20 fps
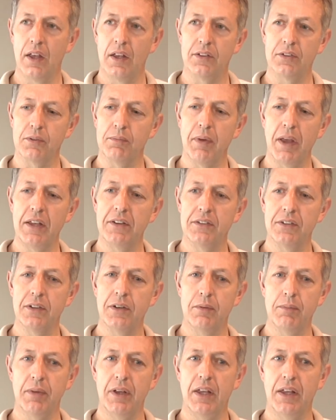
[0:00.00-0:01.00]
It's amazing
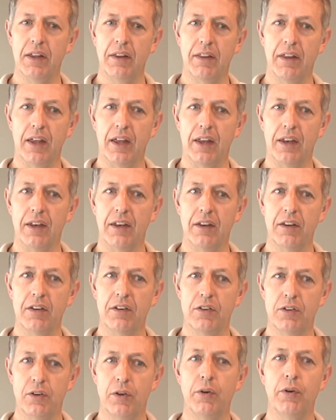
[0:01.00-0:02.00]
to me that
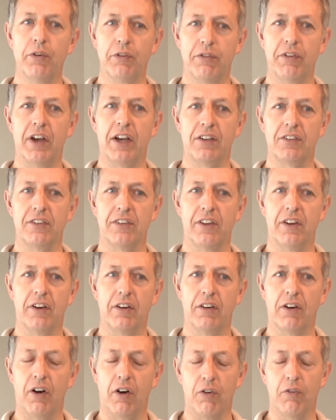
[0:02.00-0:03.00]
two effects that
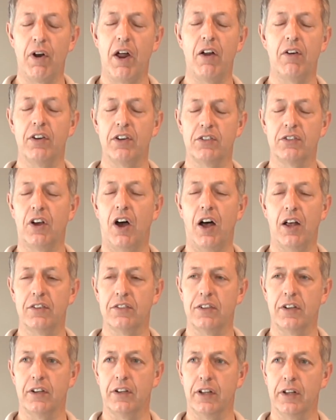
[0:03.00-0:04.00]
are around us
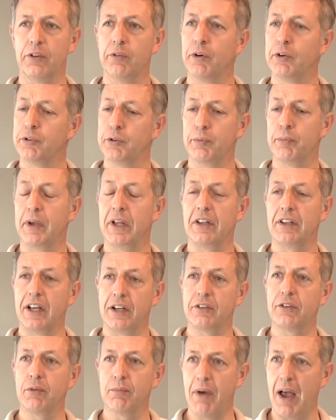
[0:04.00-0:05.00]
constantly, which would be
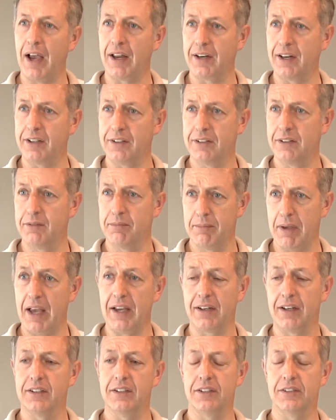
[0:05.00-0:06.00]

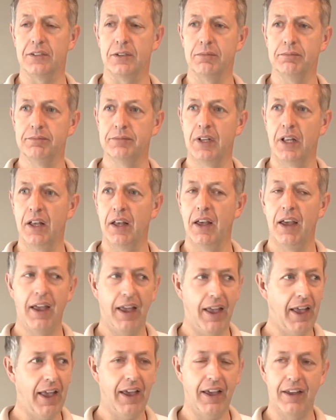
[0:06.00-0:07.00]
electromagnetism
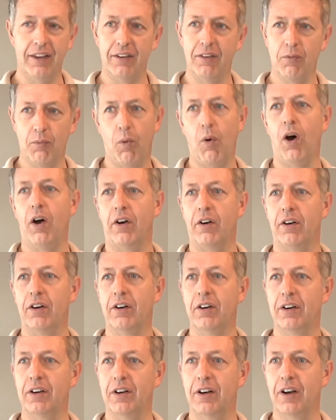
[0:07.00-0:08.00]
and water,
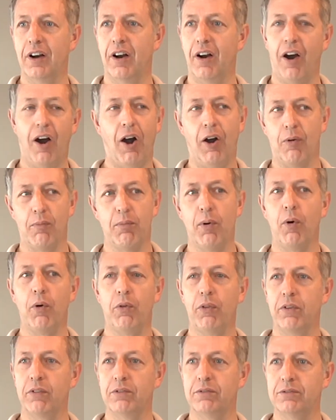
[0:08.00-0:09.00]
are
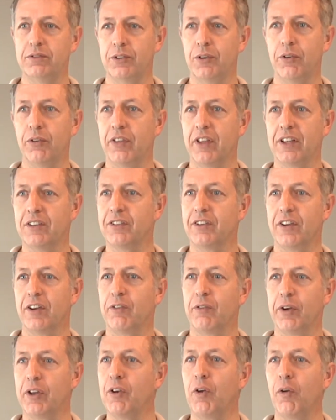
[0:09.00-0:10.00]
both two things
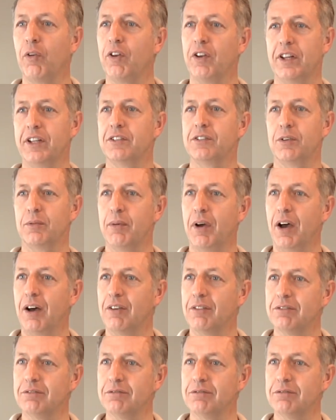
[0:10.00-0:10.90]
that we know the least about.